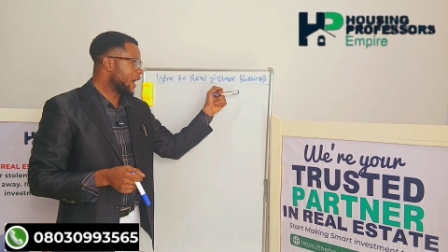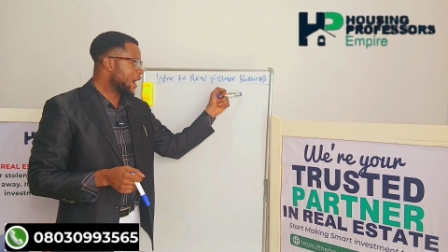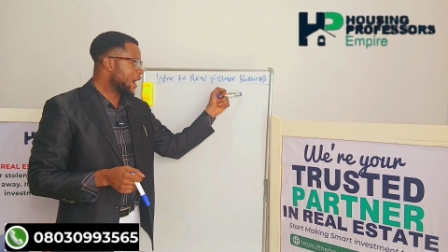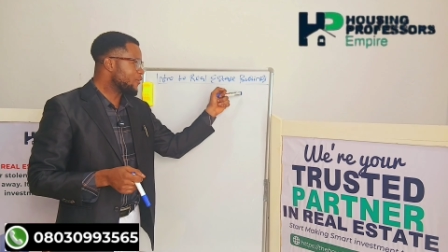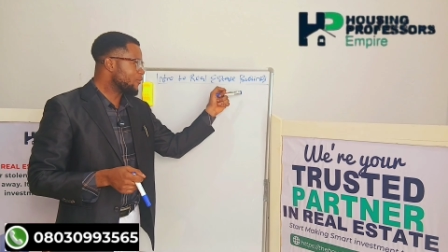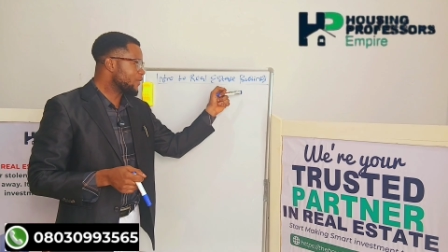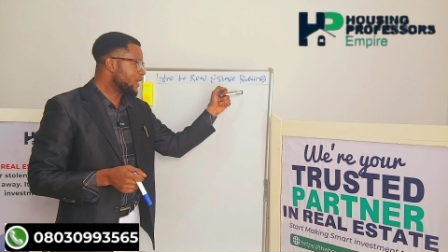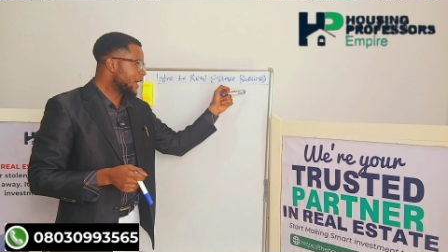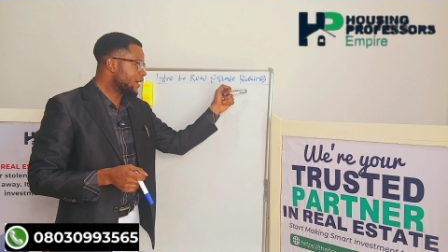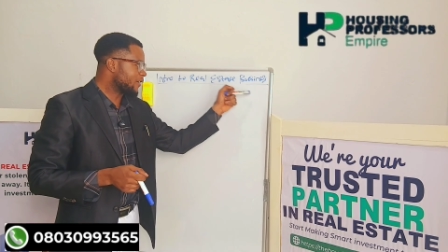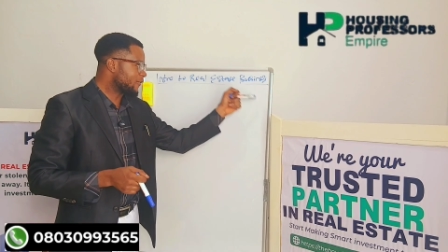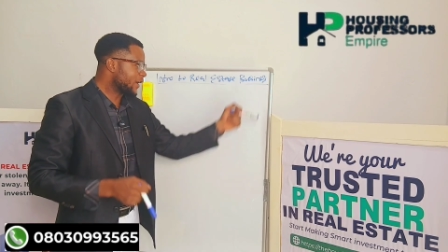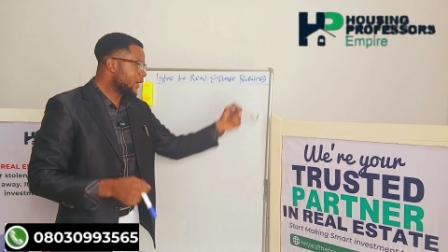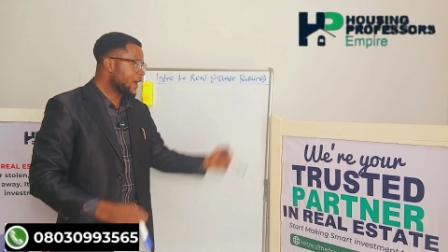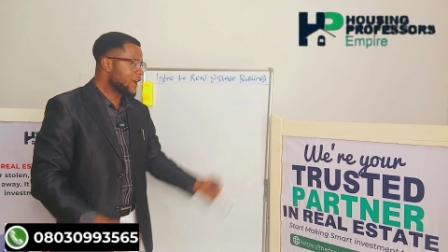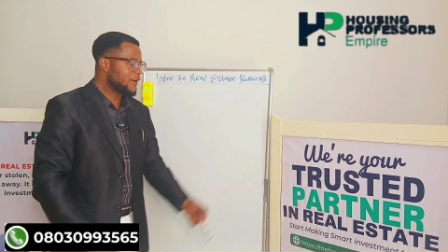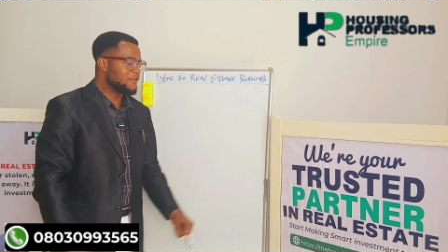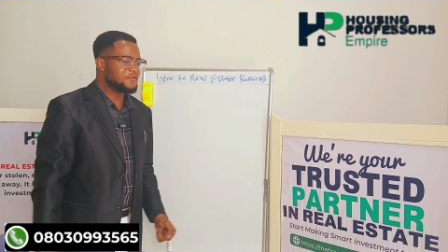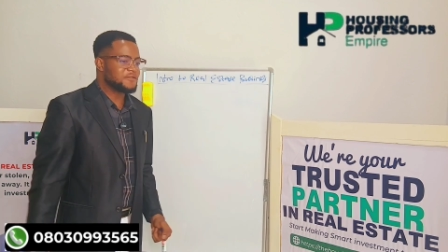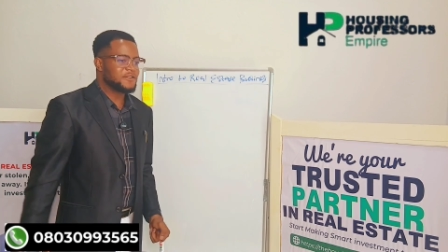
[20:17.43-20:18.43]
I will
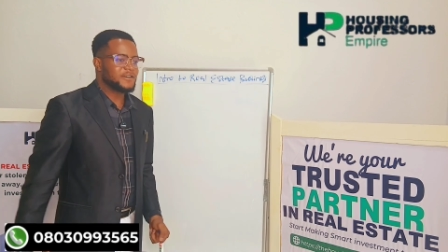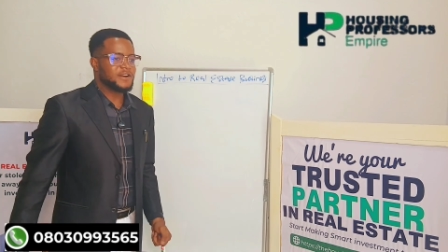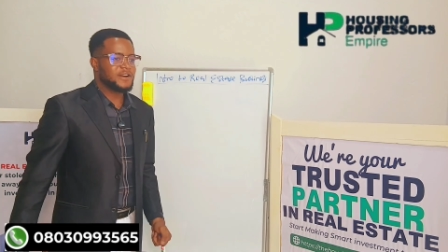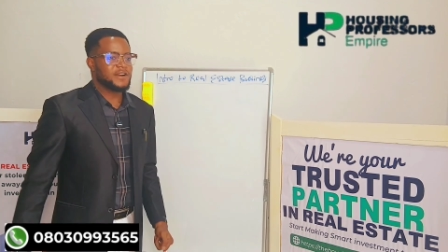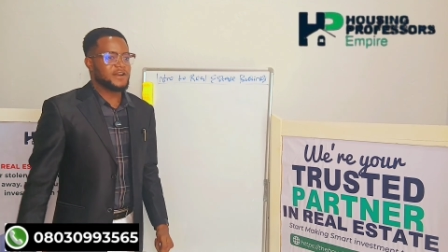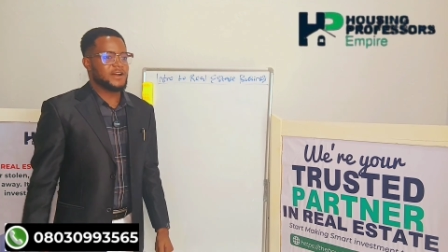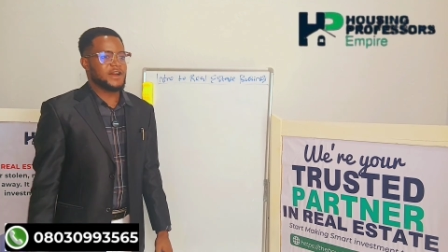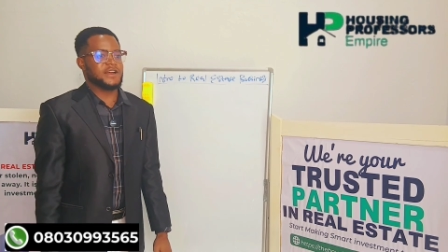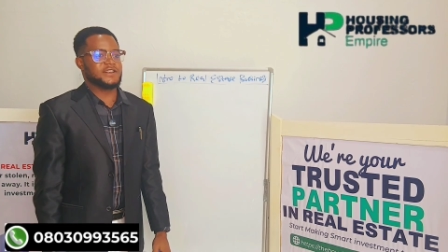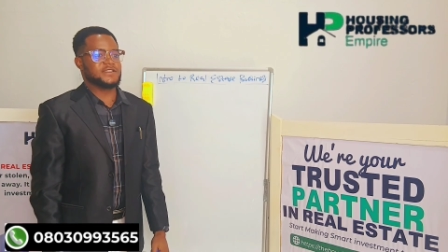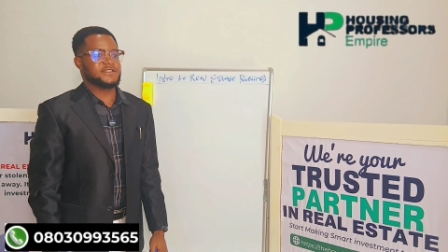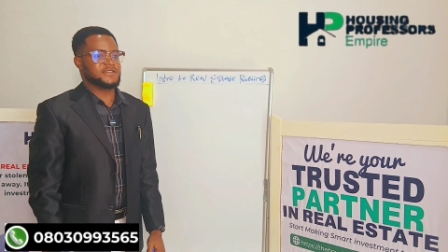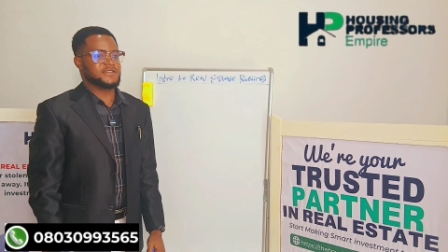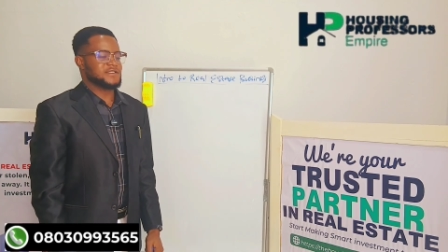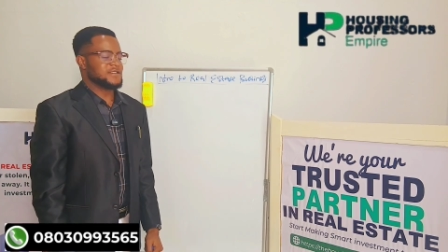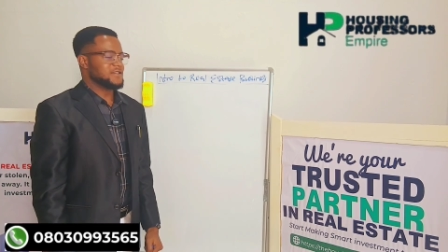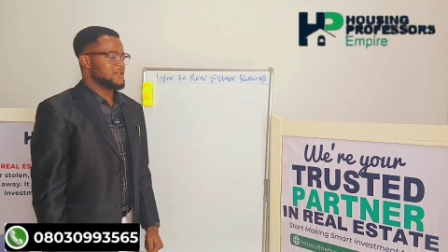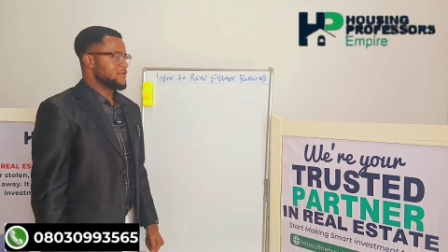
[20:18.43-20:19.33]
arrive at